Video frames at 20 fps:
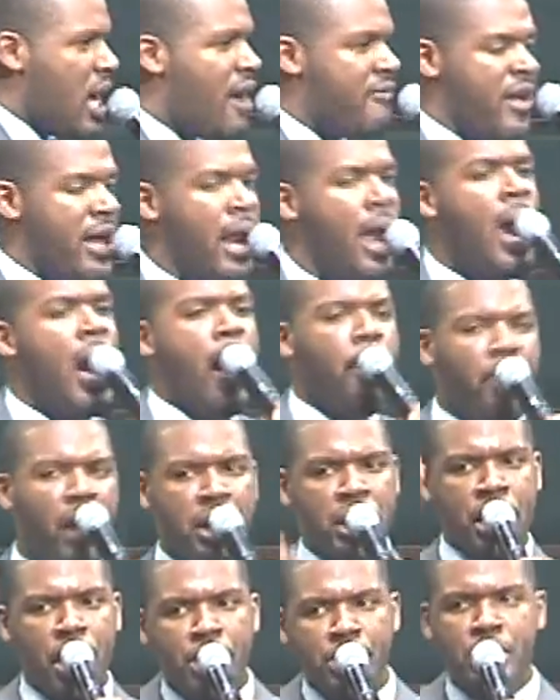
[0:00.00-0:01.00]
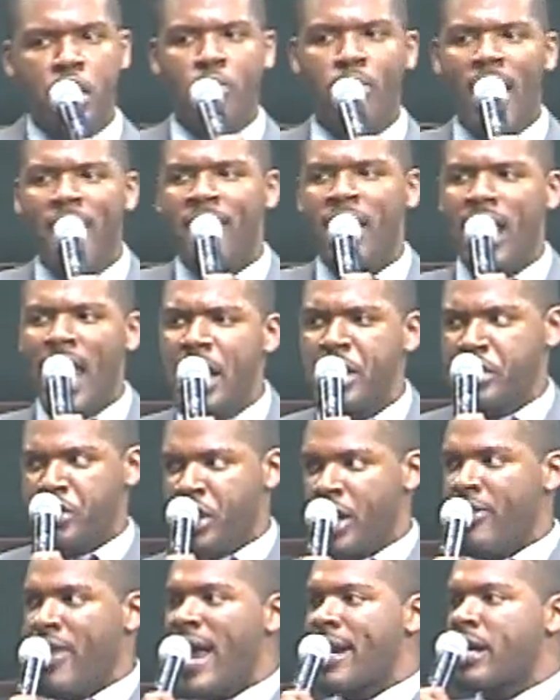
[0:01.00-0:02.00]
of it, but here's the
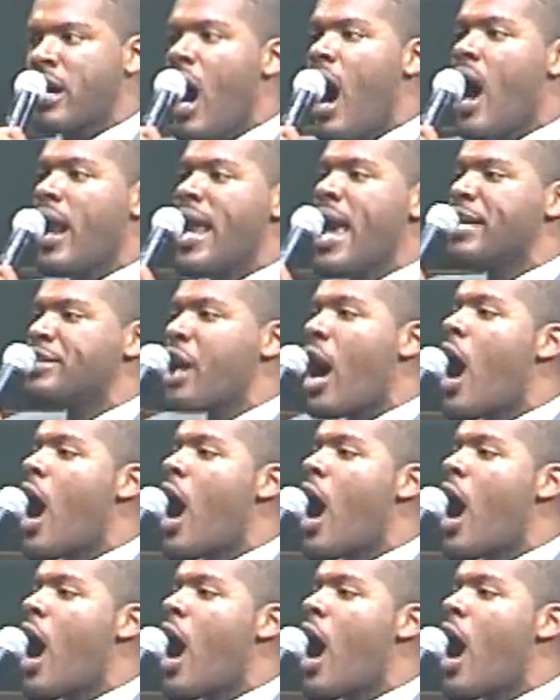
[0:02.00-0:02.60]
revelation that God has